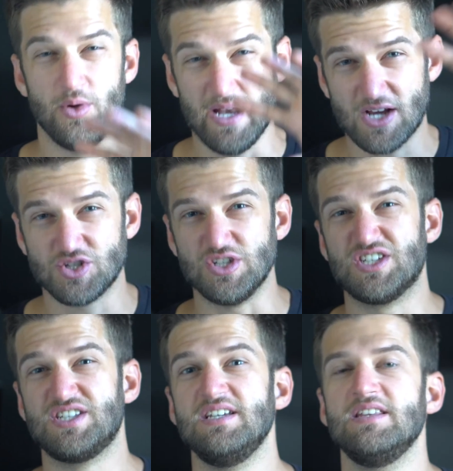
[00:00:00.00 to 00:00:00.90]
You can actually
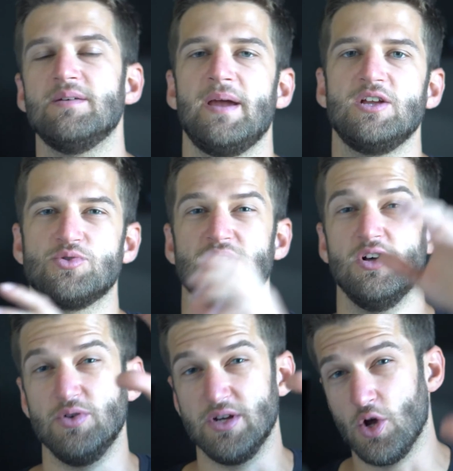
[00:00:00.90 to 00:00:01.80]
see the page
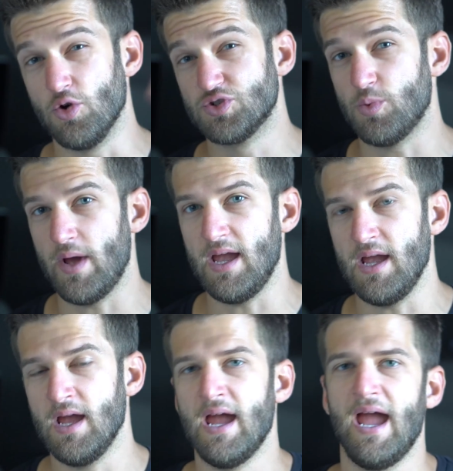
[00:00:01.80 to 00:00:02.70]
reload. It goes
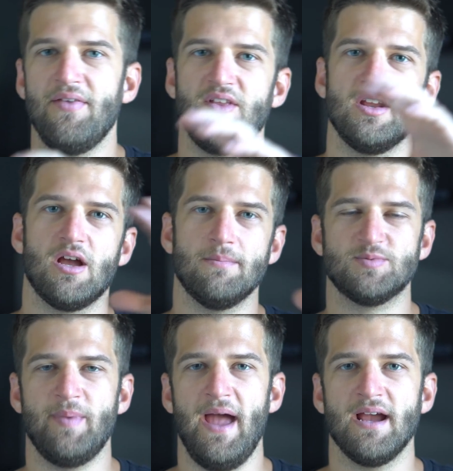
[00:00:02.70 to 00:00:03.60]
away and then it
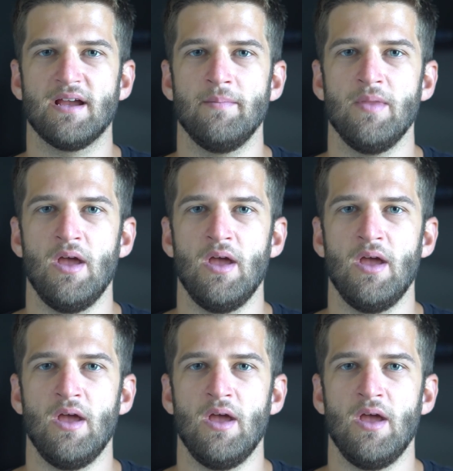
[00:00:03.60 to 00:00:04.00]
comes back.